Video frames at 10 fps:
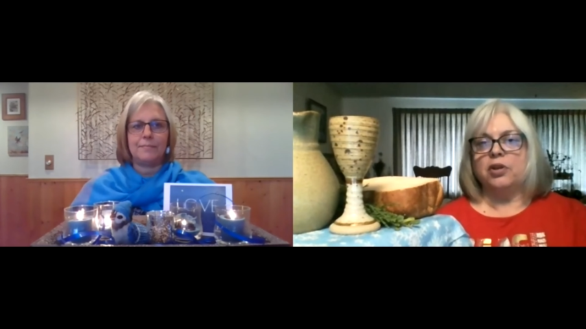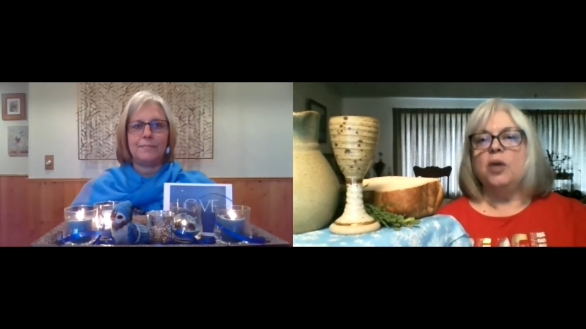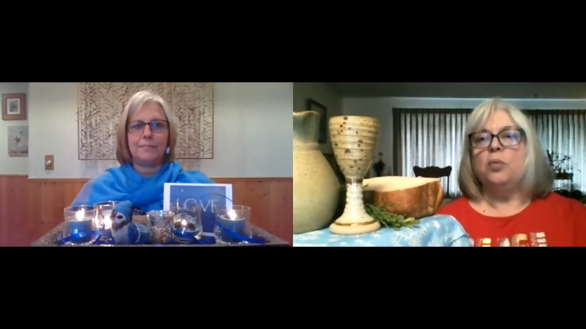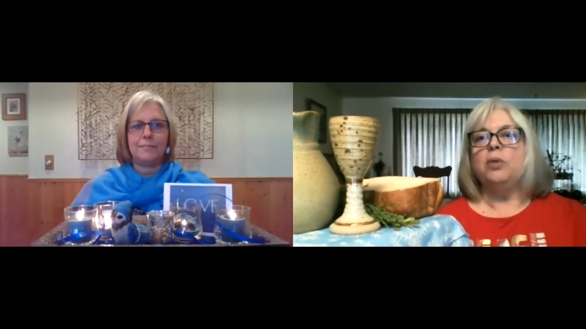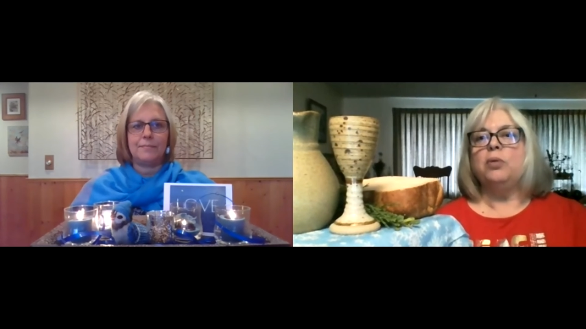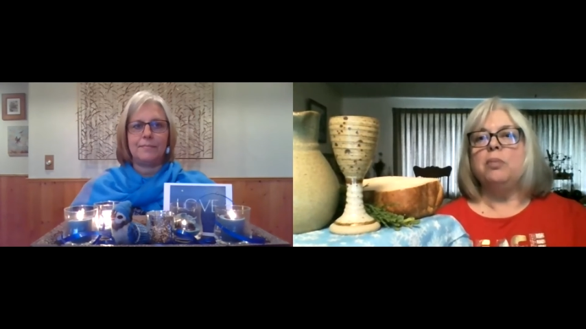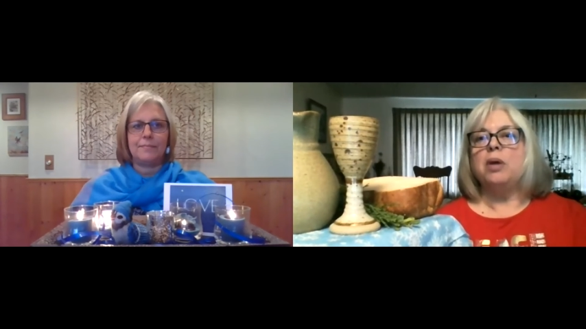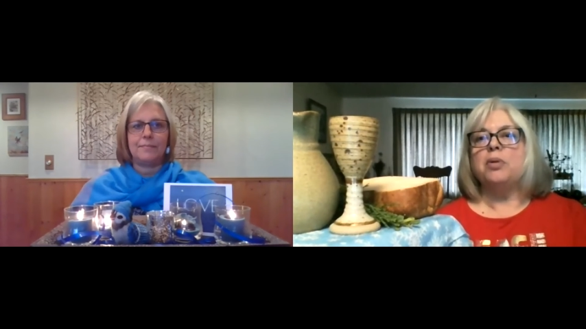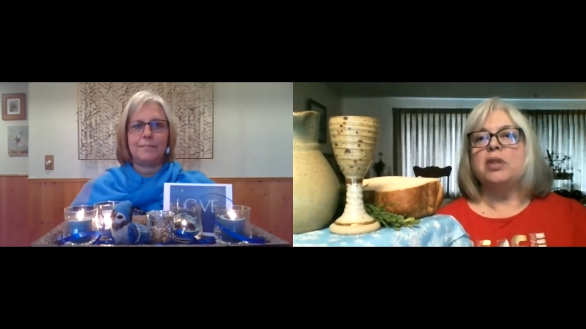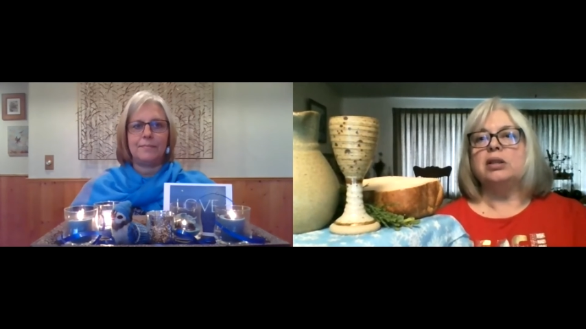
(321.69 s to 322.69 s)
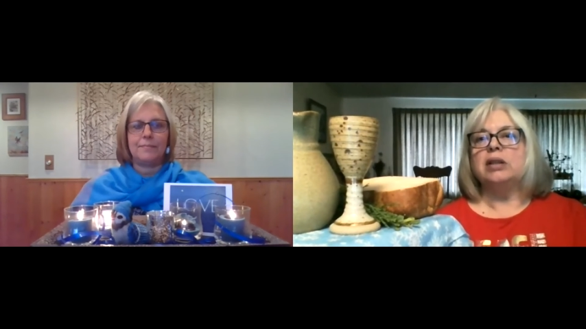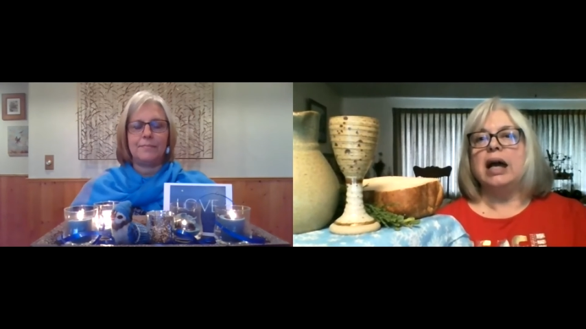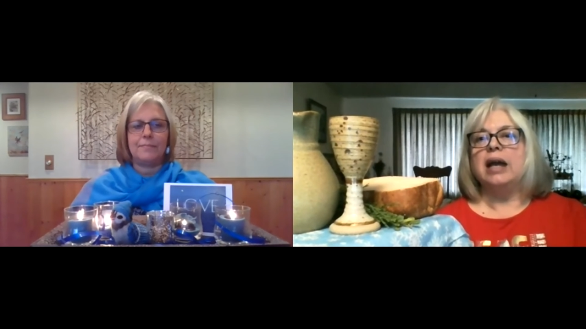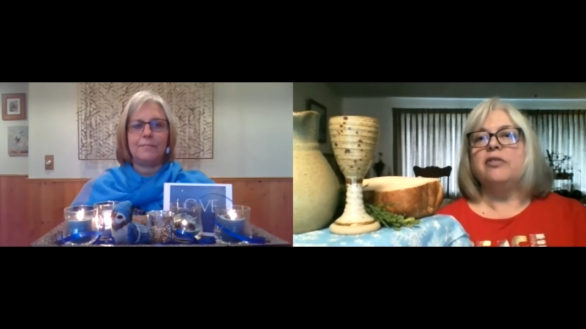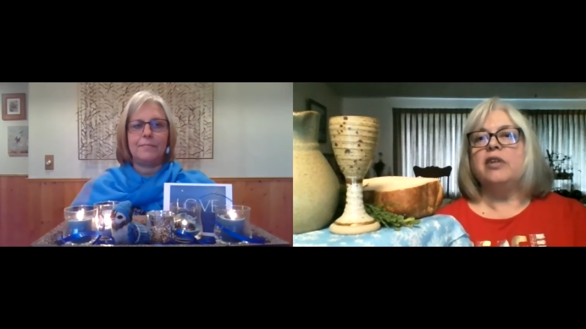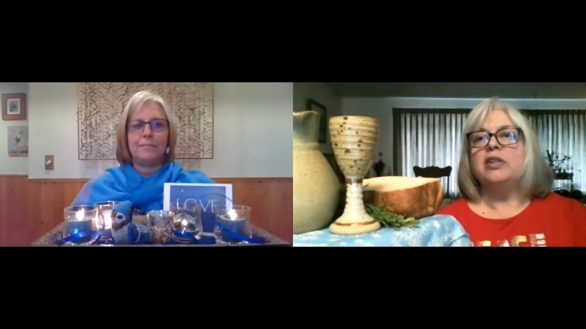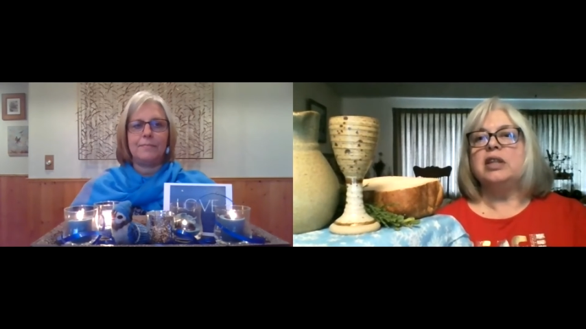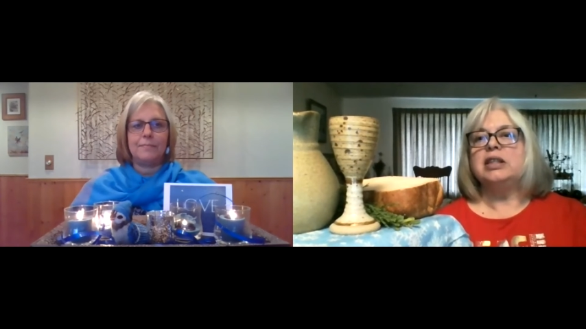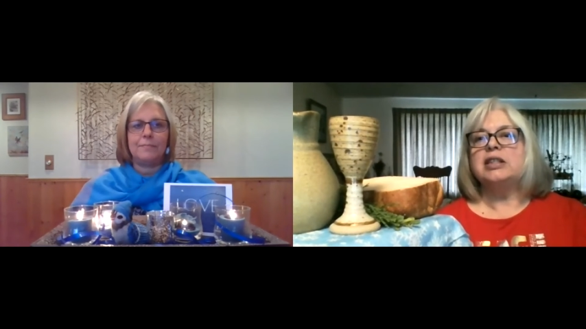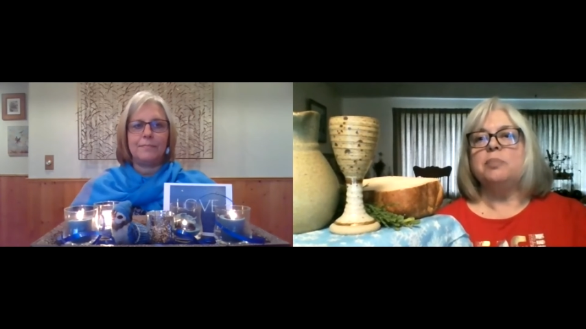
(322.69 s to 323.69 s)
Speaker 1: we remember the life that
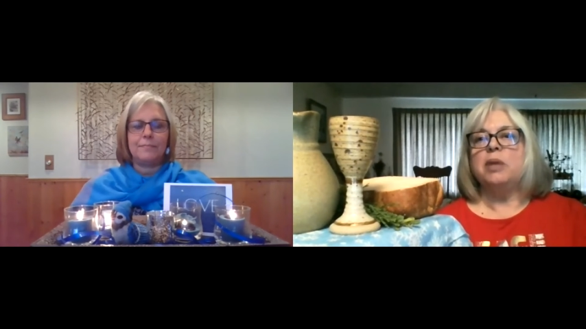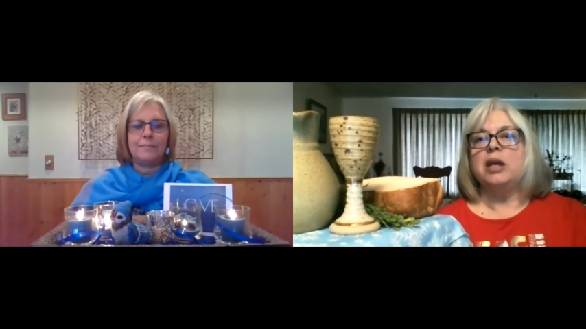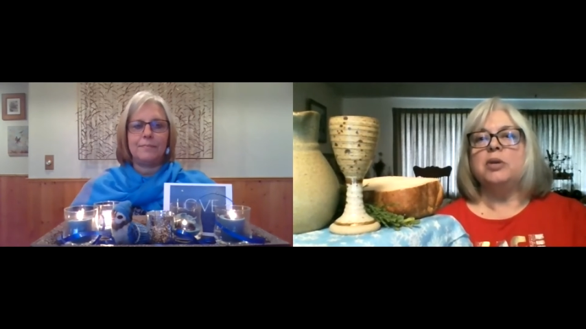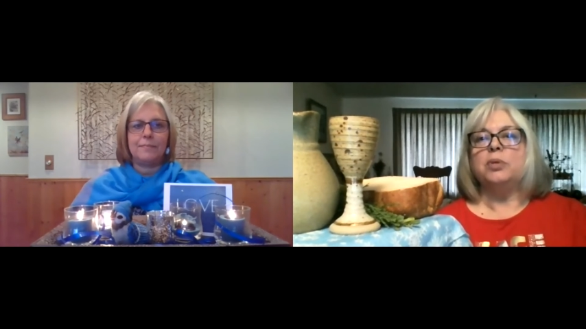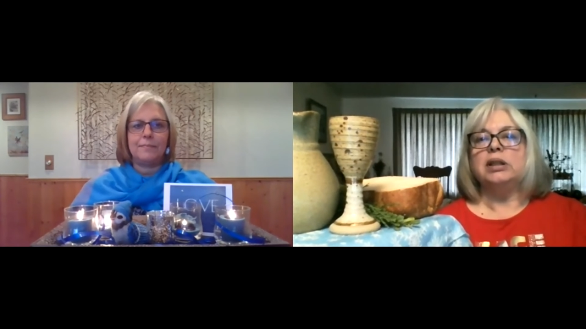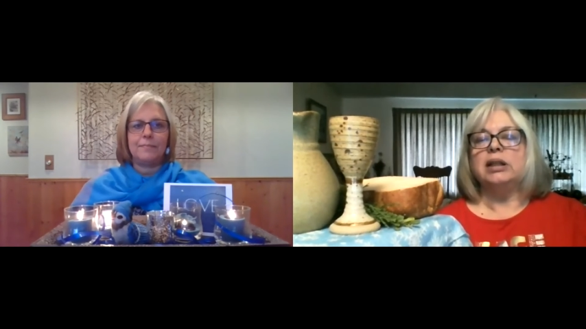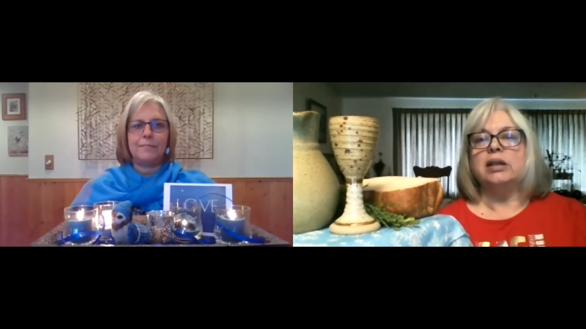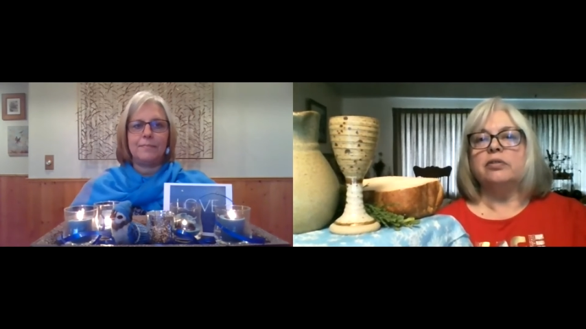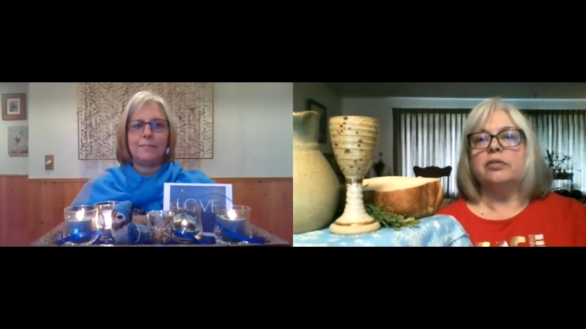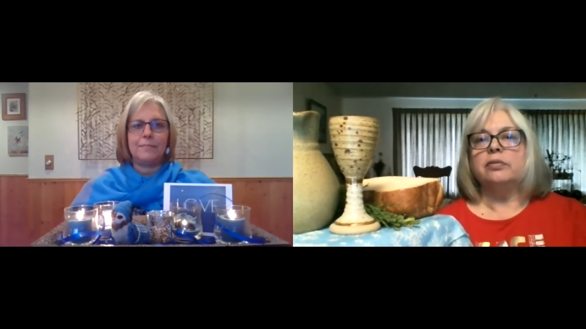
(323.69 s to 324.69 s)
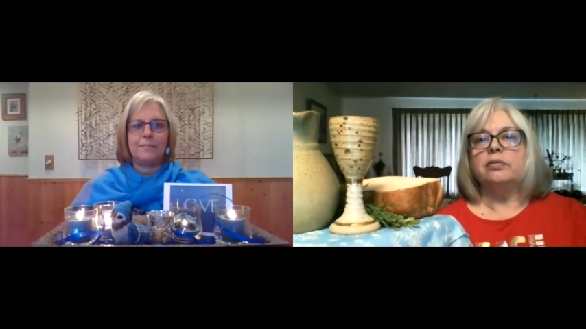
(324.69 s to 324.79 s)
this baby will live.